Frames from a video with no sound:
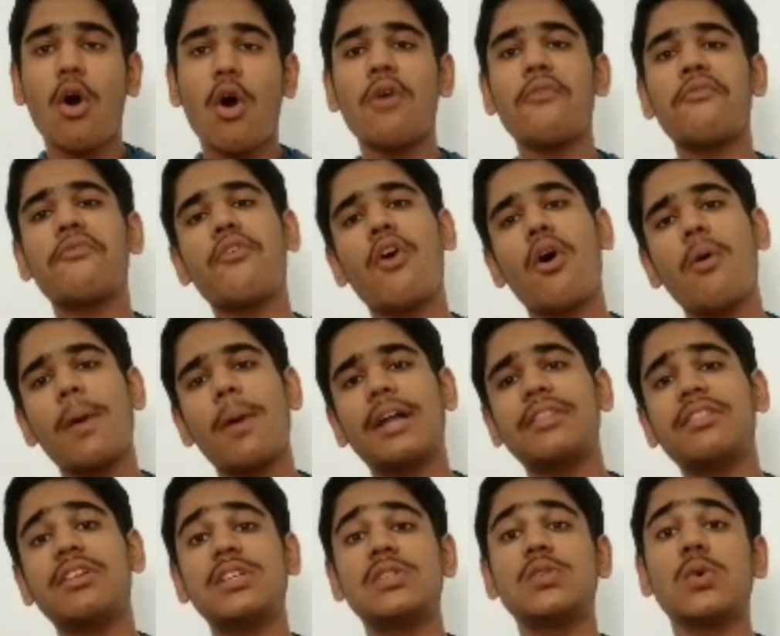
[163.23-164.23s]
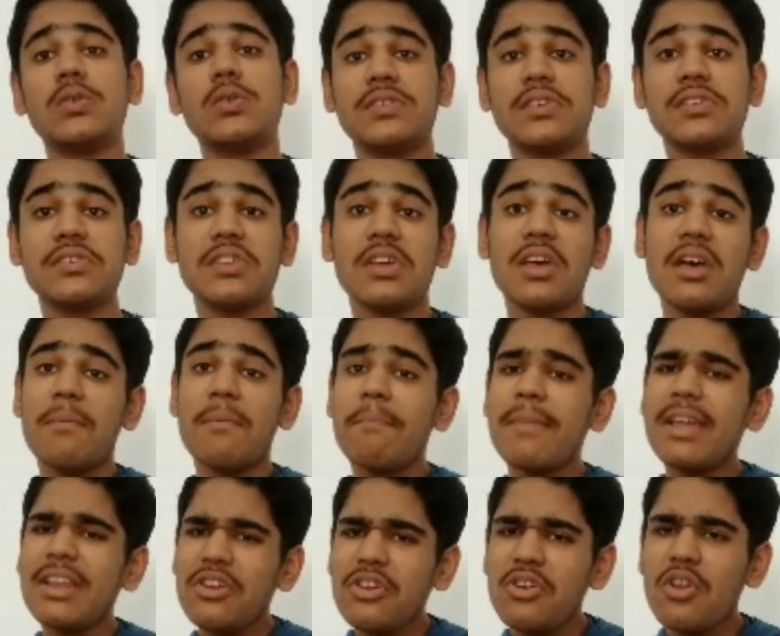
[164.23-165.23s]
or from other resources
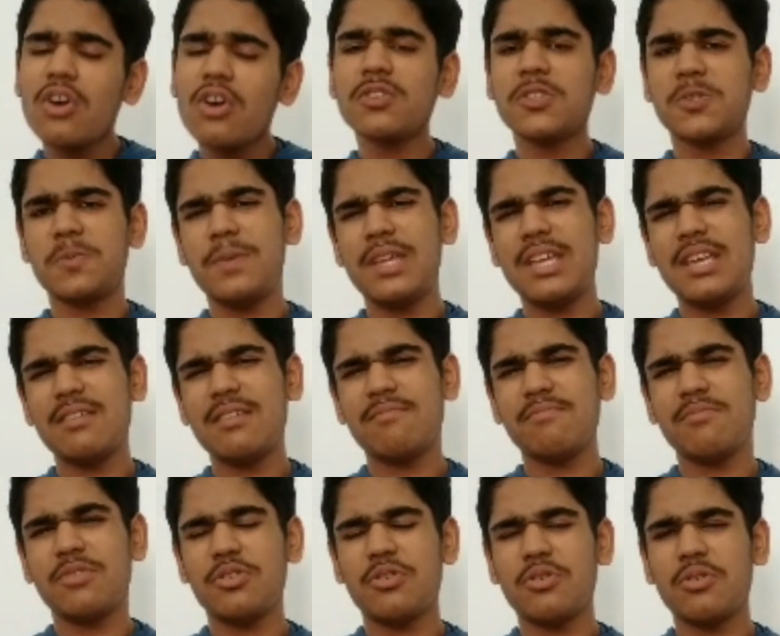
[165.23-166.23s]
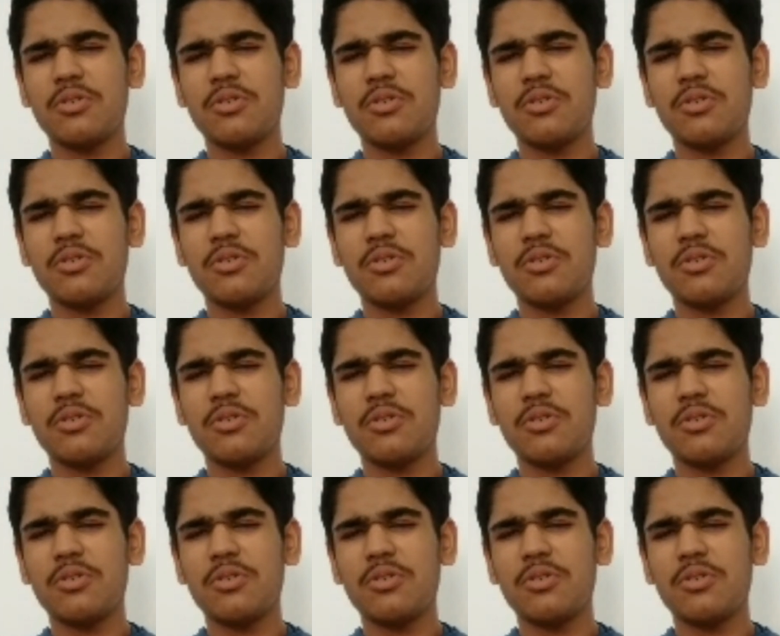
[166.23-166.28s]
may not be